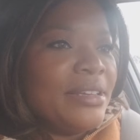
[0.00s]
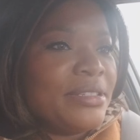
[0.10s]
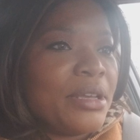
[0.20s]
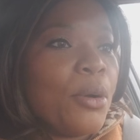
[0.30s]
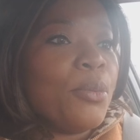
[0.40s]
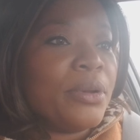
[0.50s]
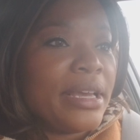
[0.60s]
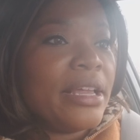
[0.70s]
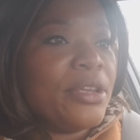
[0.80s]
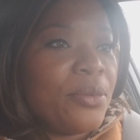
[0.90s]
So
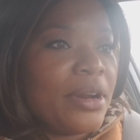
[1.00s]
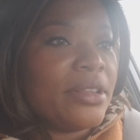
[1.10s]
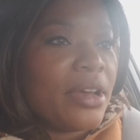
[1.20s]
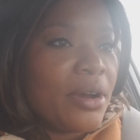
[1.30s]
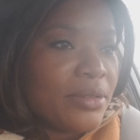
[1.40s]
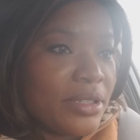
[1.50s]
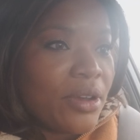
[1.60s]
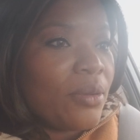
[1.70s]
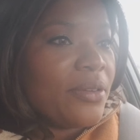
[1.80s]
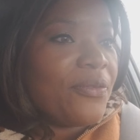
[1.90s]
get you one of those. It's
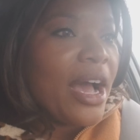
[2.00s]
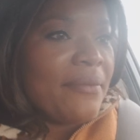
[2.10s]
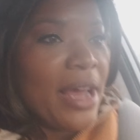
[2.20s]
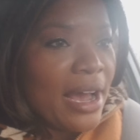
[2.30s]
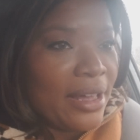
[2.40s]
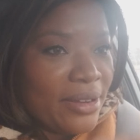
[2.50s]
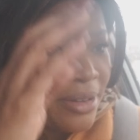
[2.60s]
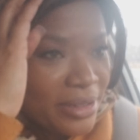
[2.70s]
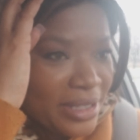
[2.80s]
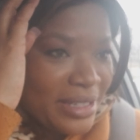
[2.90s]
only
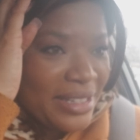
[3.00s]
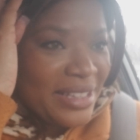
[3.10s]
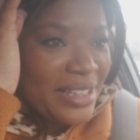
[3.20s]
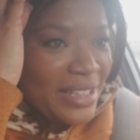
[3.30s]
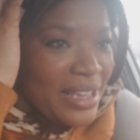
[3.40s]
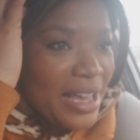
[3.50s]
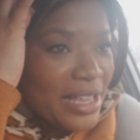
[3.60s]
$5.